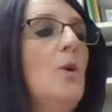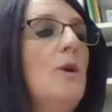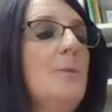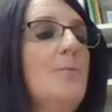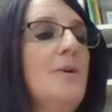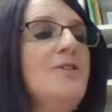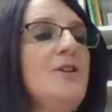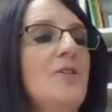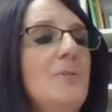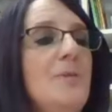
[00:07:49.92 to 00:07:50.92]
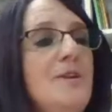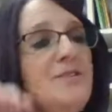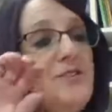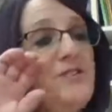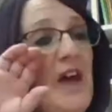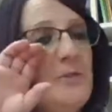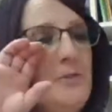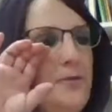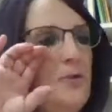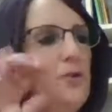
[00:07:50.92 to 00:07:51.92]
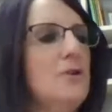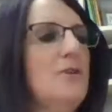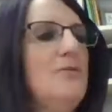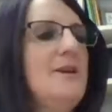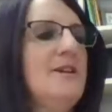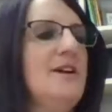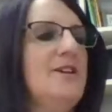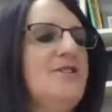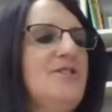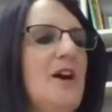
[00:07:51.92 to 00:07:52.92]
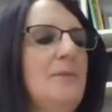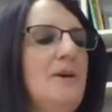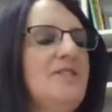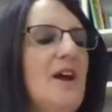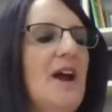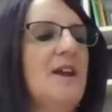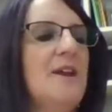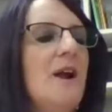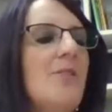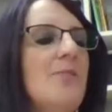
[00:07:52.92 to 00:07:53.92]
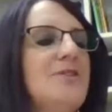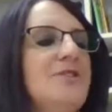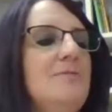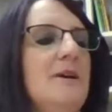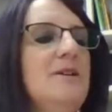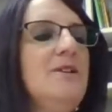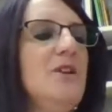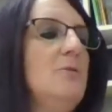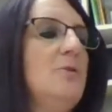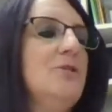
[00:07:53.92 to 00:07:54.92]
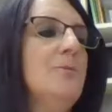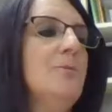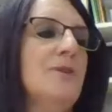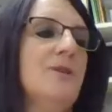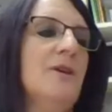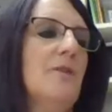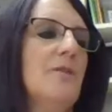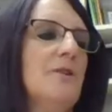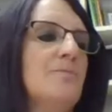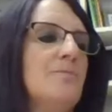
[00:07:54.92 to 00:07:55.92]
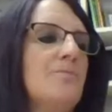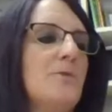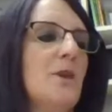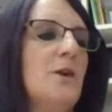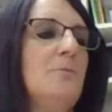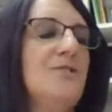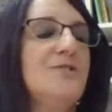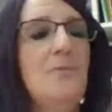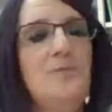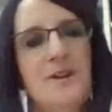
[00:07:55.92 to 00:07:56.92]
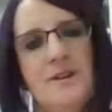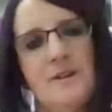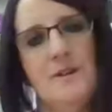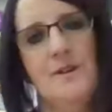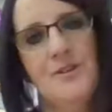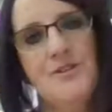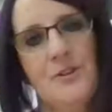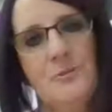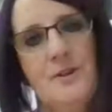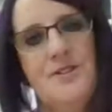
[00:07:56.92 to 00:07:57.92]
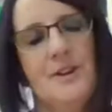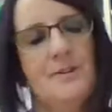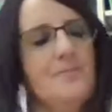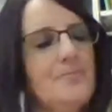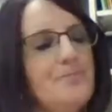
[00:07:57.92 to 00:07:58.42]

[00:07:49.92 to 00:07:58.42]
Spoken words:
When I place all the pieces on the floor of my cage side by side, the cement is almost completely covered. But something is still missing.